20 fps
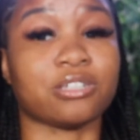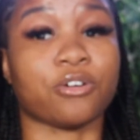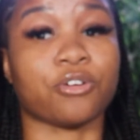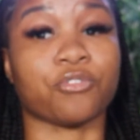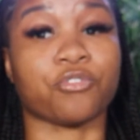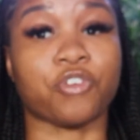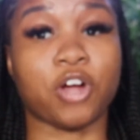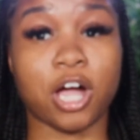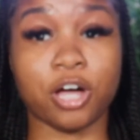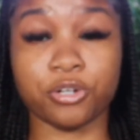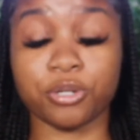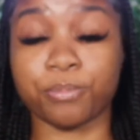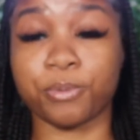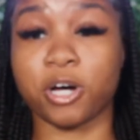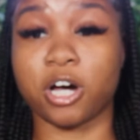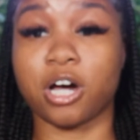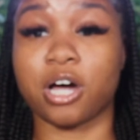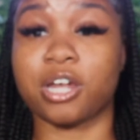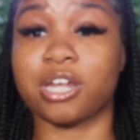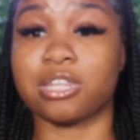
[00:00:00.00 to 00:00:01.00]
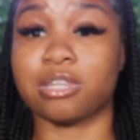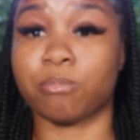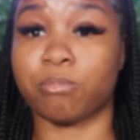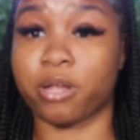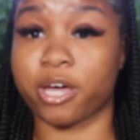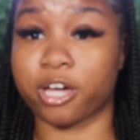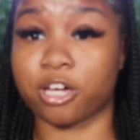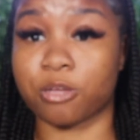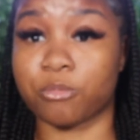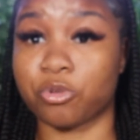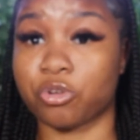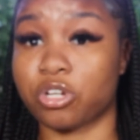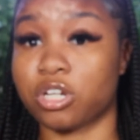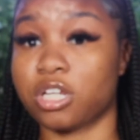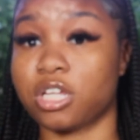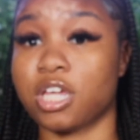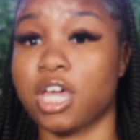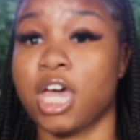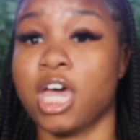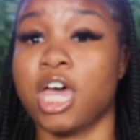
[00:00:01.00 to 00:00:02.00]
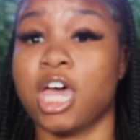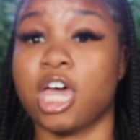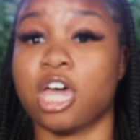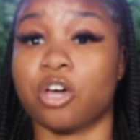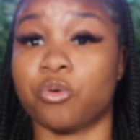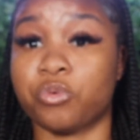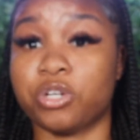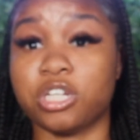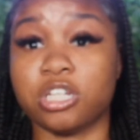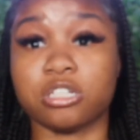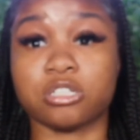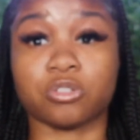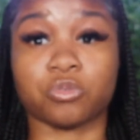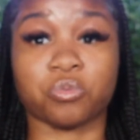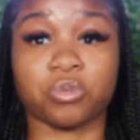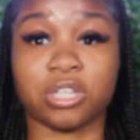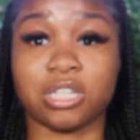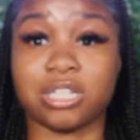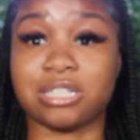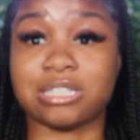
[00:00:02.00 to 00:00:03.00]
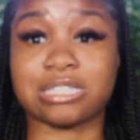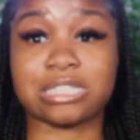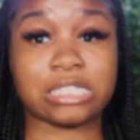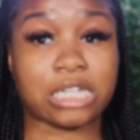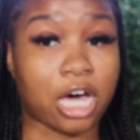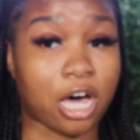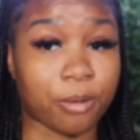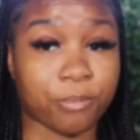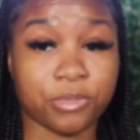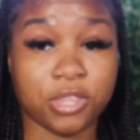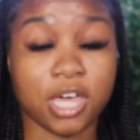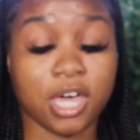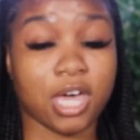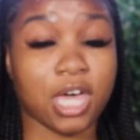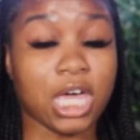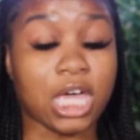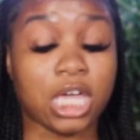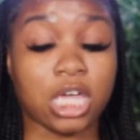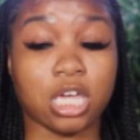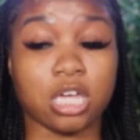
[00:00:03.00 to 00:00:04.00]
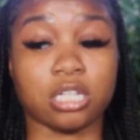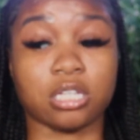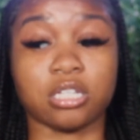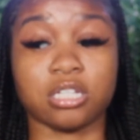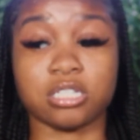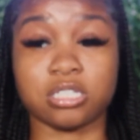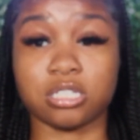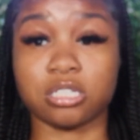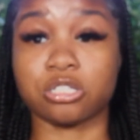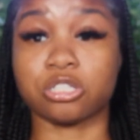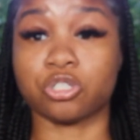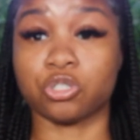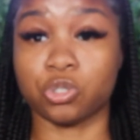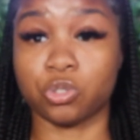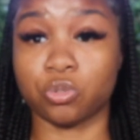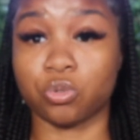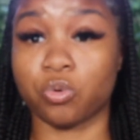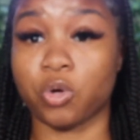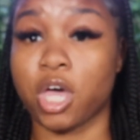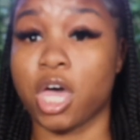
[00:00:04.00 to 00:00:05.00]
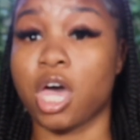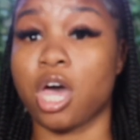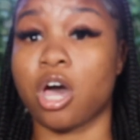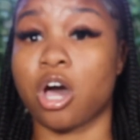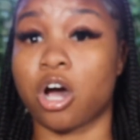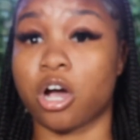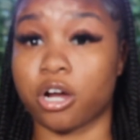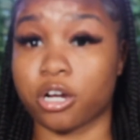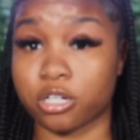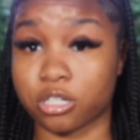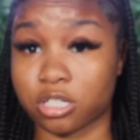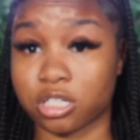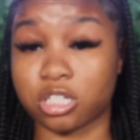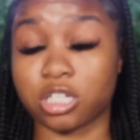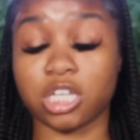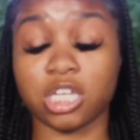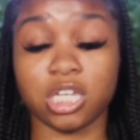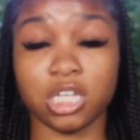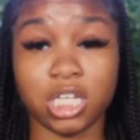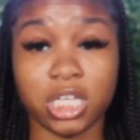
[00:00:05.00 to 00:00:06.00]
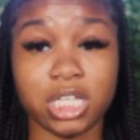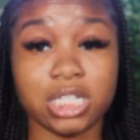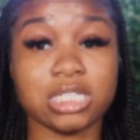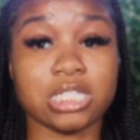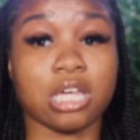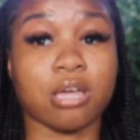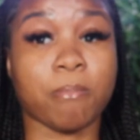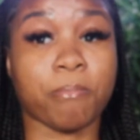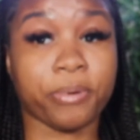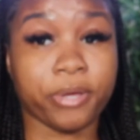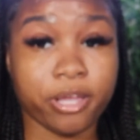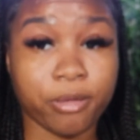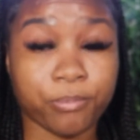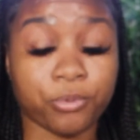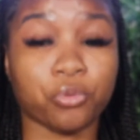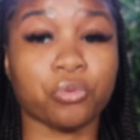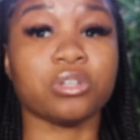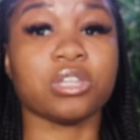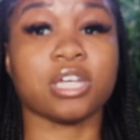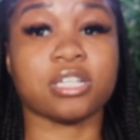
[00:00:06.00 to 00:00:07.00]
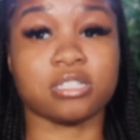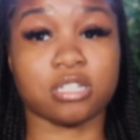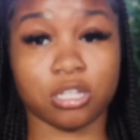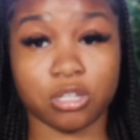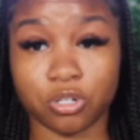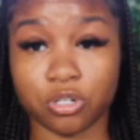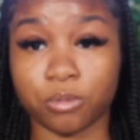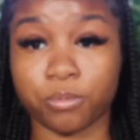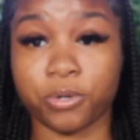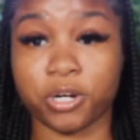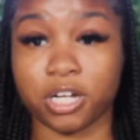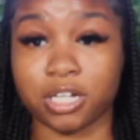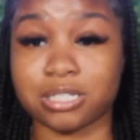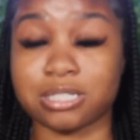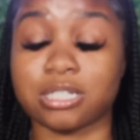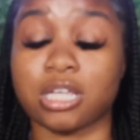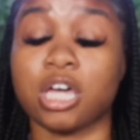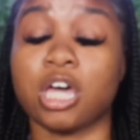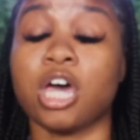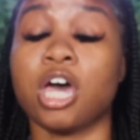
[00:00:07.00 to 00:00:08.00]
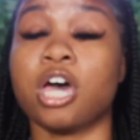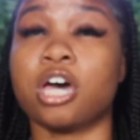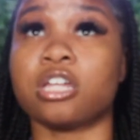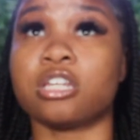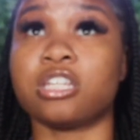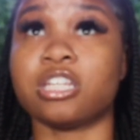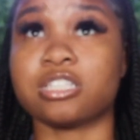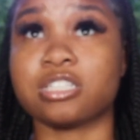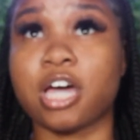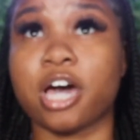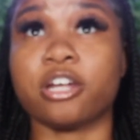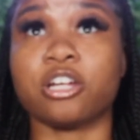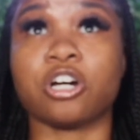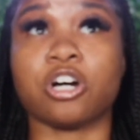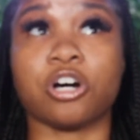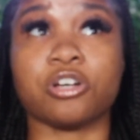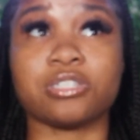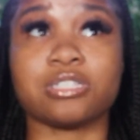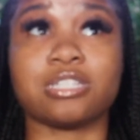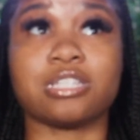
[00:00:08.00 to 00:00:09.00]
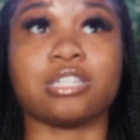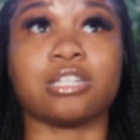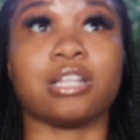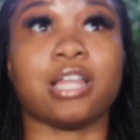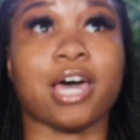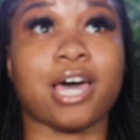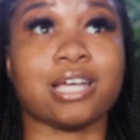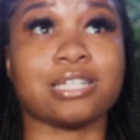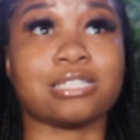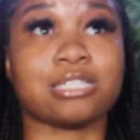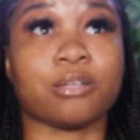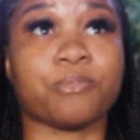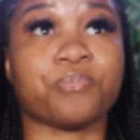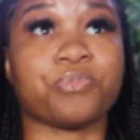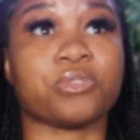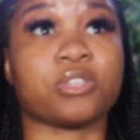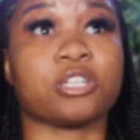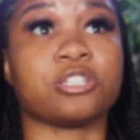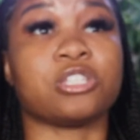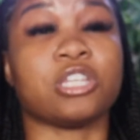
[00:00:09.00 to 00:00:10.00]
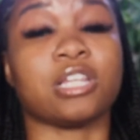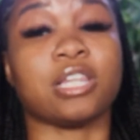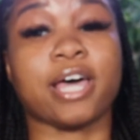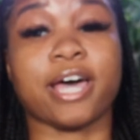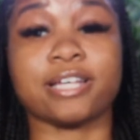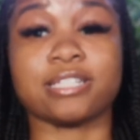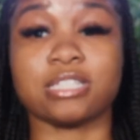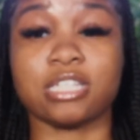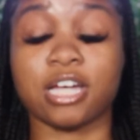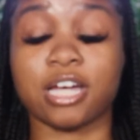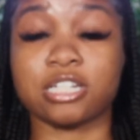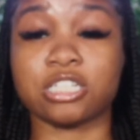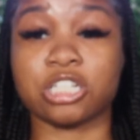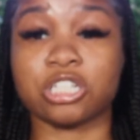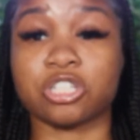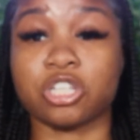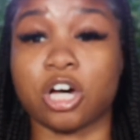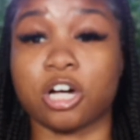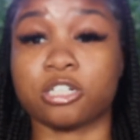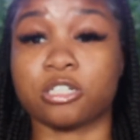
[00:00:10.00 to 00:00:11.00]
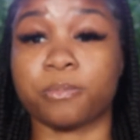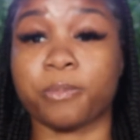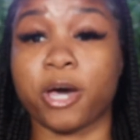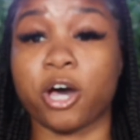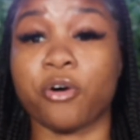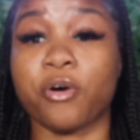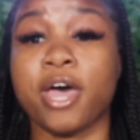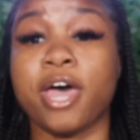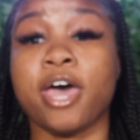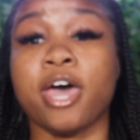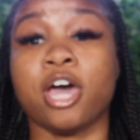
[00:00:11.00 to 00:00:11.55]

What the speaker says: frowned upon in the Black community, and we need to really stop that and listen to our kids and people when they say they're depressed. This kind of goes to the last thing I just talked about.